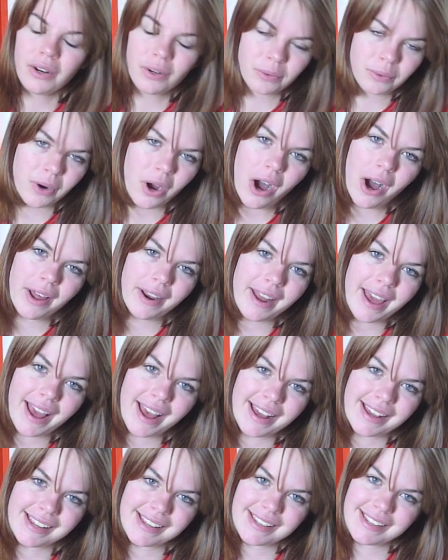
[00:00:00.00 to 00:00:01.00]
Ron
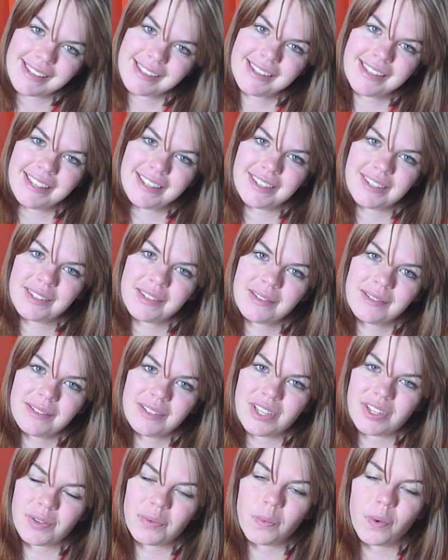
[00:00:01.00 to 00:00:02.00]
has these
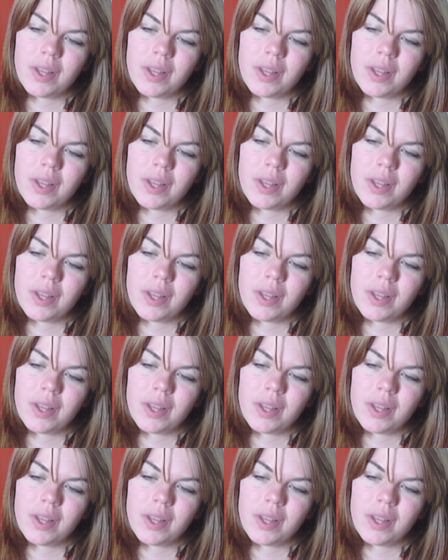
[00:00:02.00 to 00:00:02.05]
just